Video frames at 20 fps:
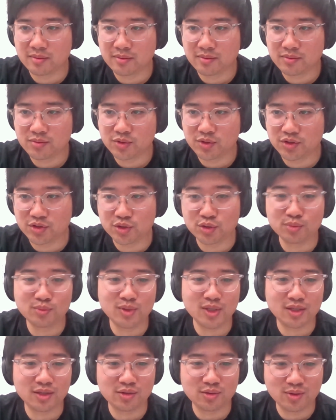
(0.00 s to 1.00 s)
presume
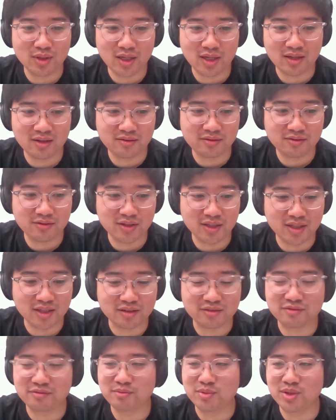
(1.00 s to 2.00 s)
that you'll have
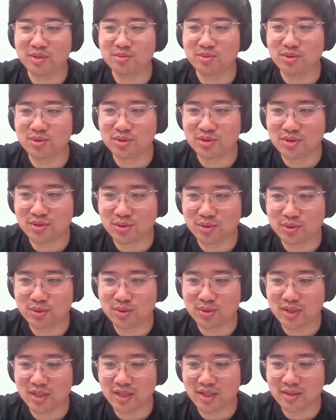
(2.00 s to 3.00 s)
enough people
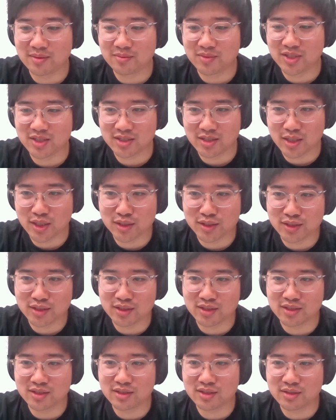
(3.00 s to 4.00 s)
to discuss
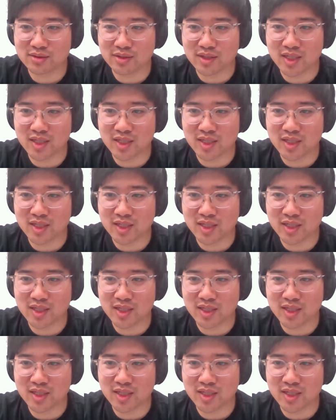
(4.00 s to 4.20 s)
this